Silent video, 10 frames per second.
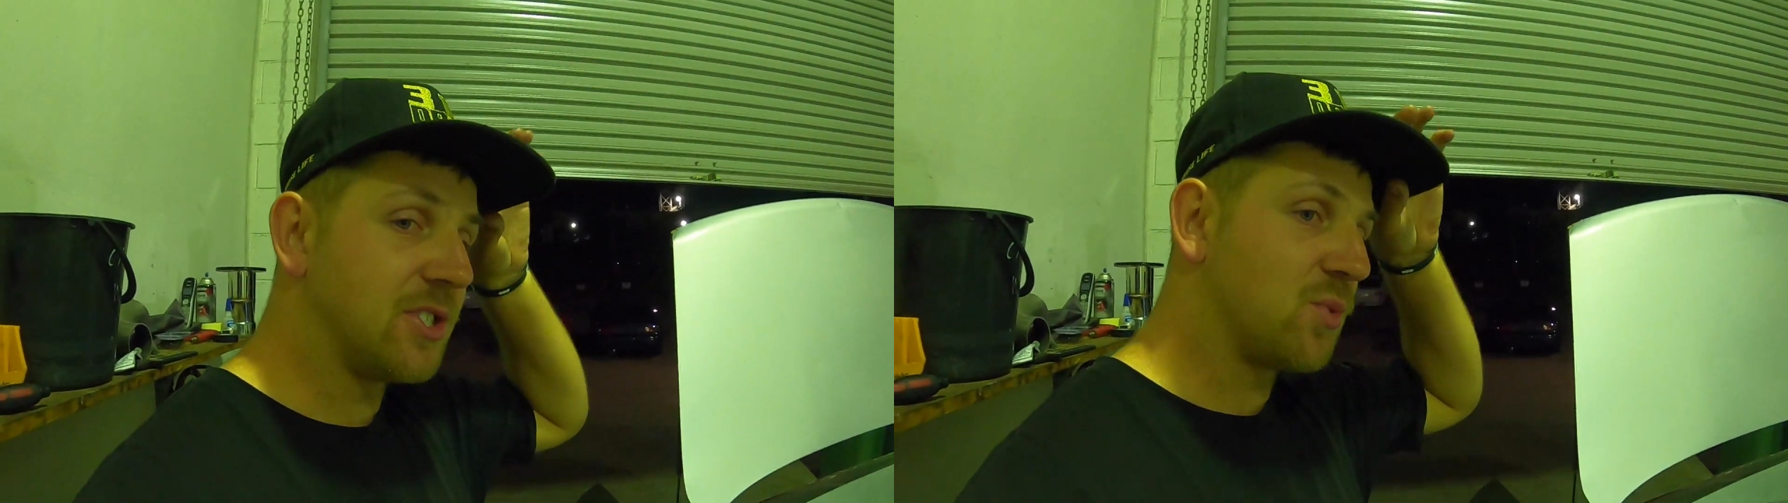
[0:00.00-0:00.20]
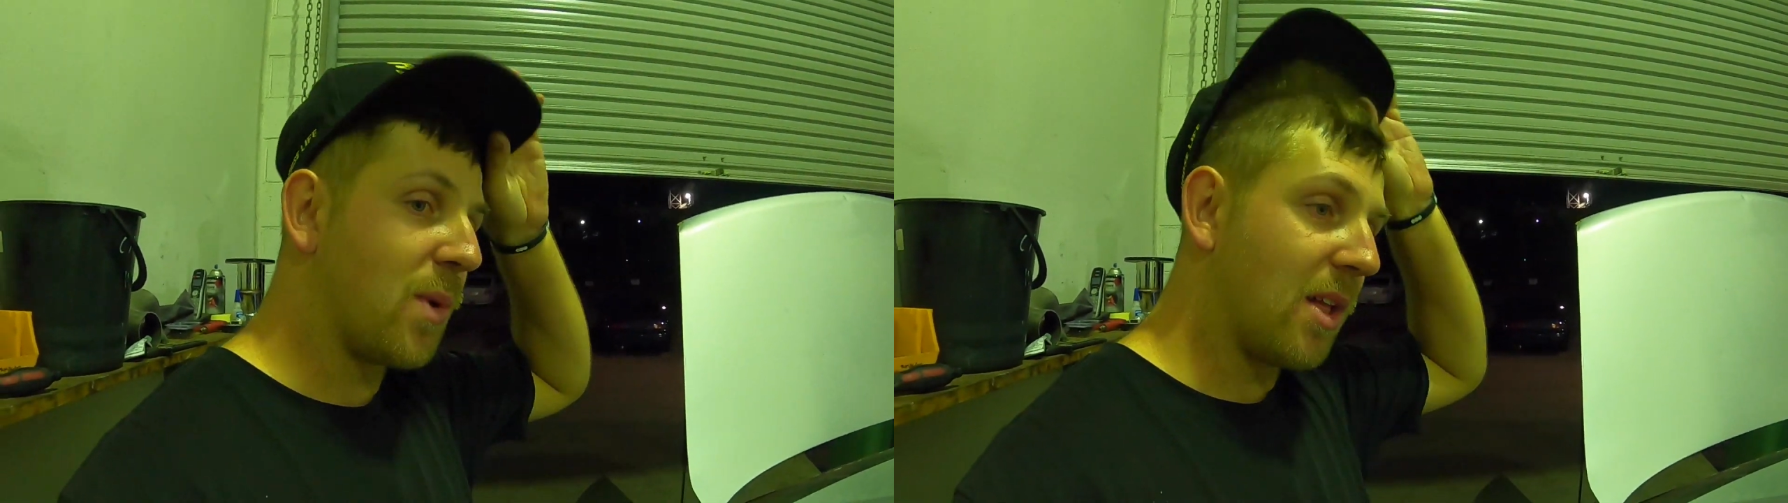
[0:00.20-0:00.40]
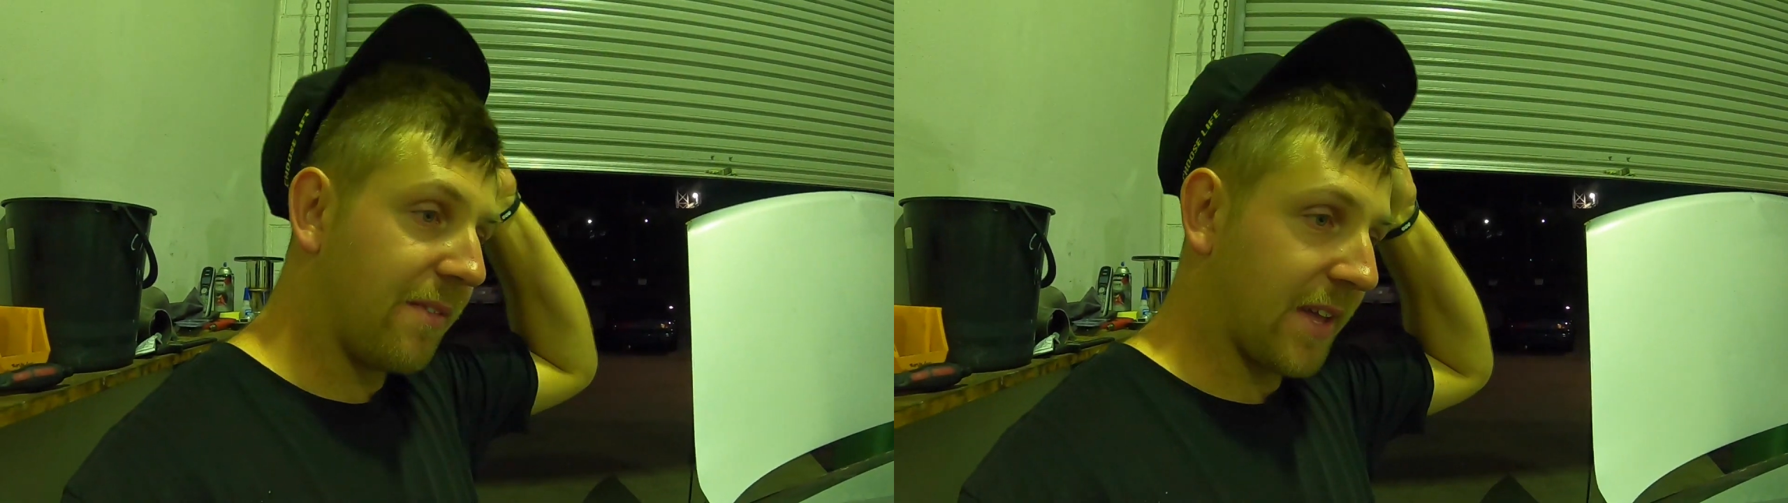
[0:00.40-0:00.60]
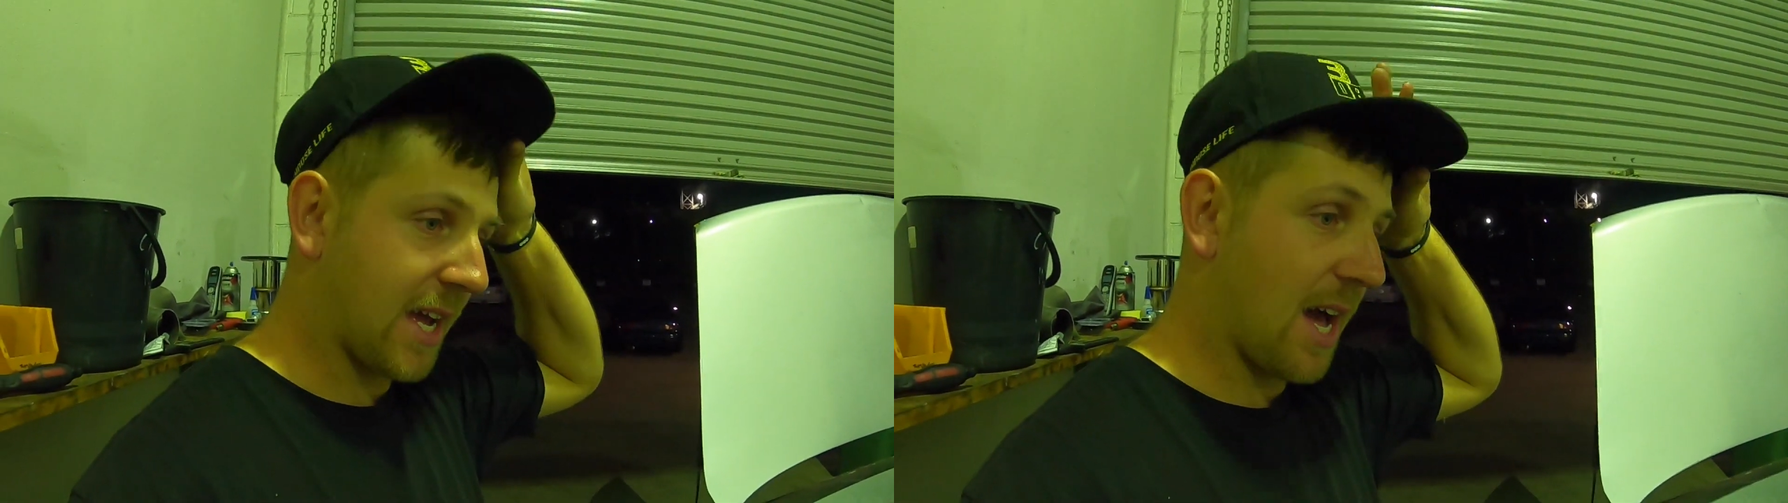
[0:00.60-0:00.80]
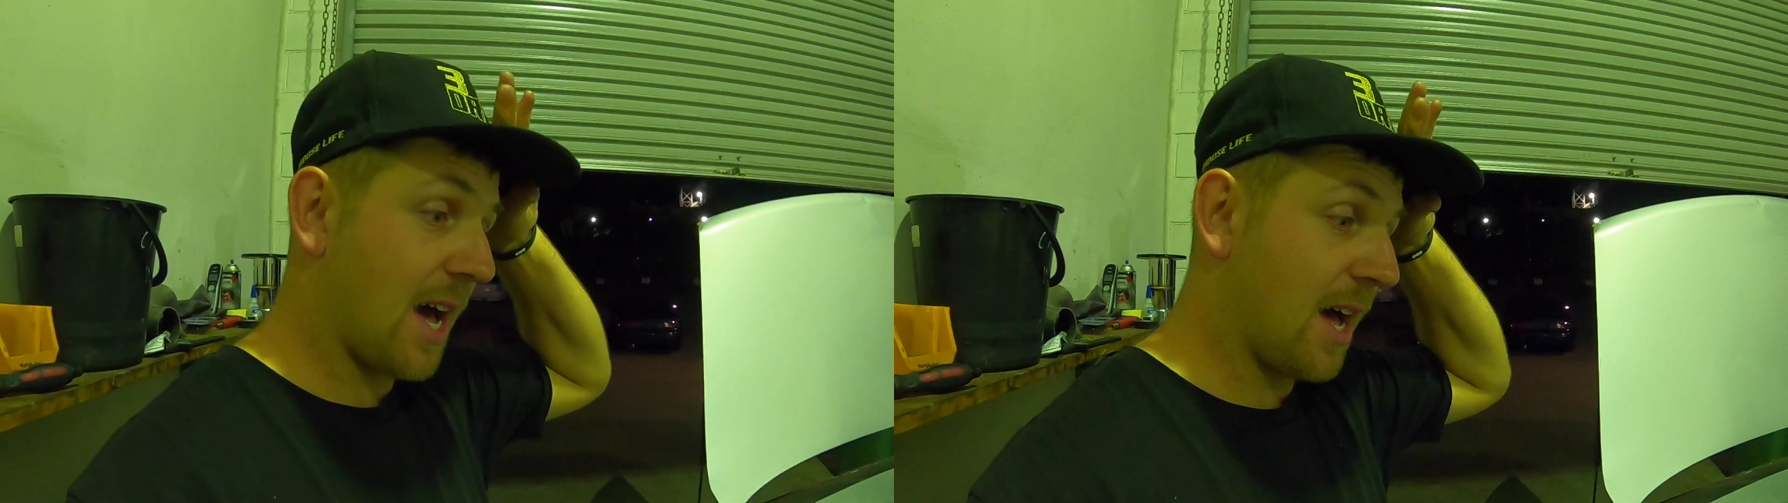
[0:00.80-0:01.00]
as well in the
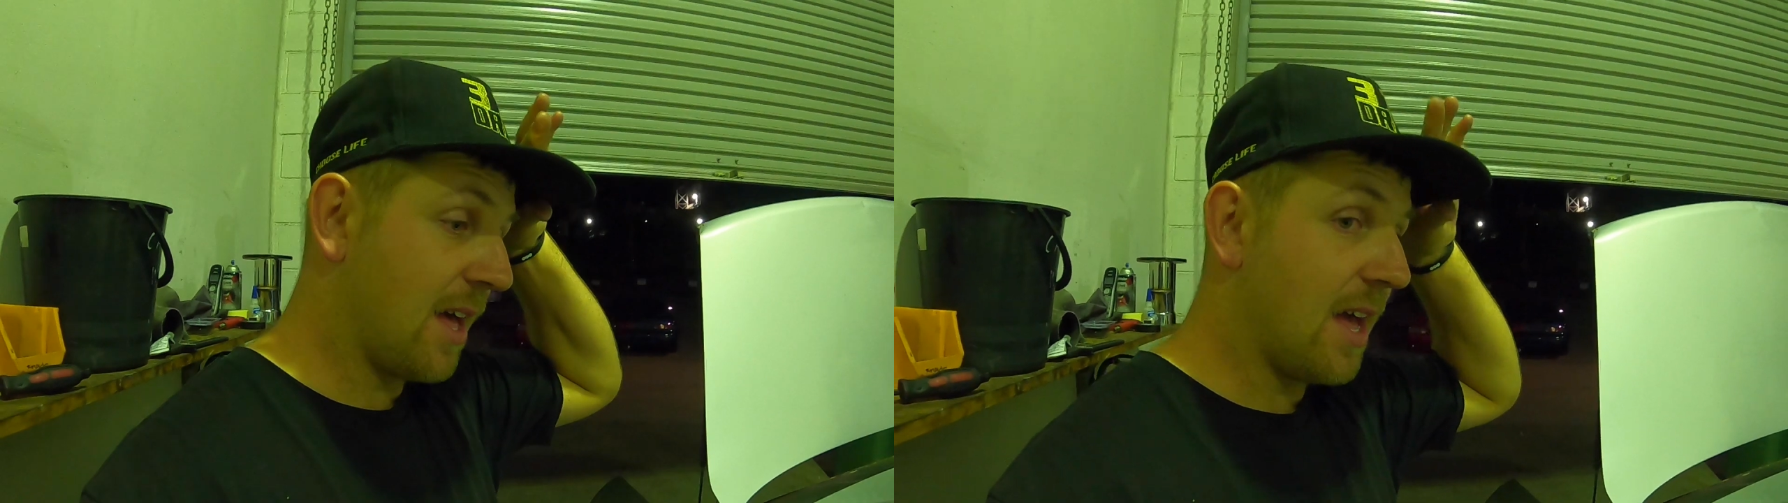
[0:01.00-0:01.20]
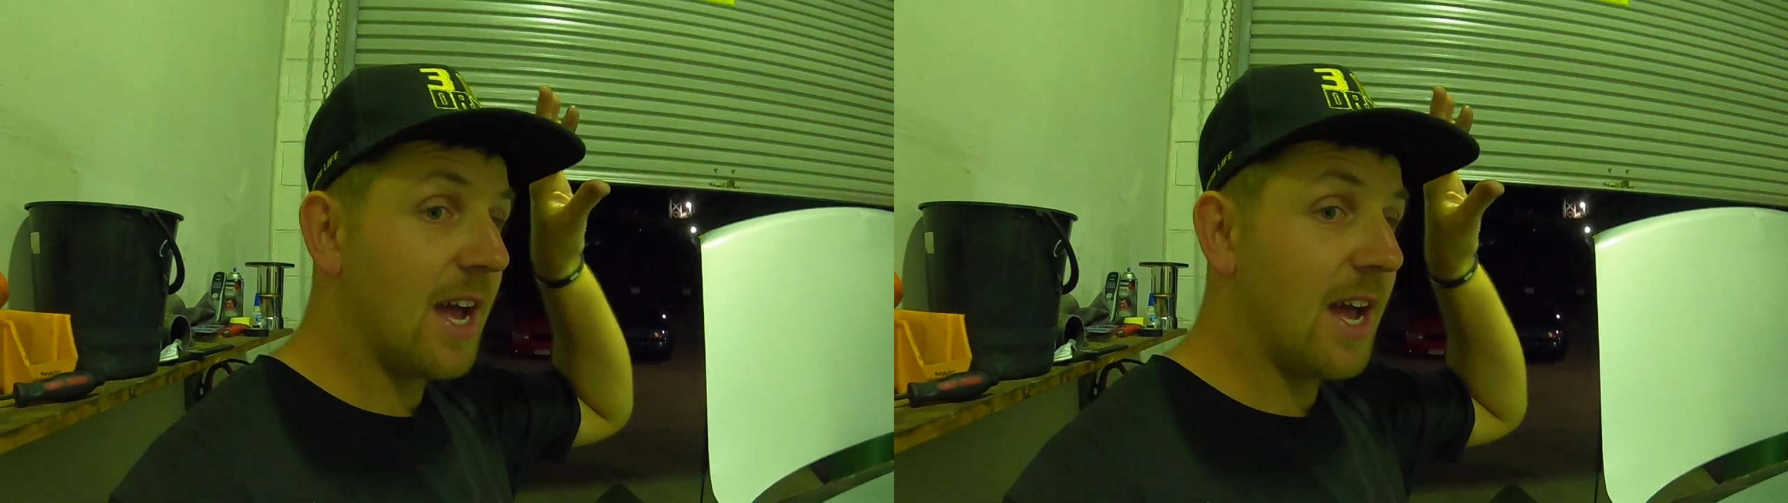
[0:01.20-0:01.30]
car,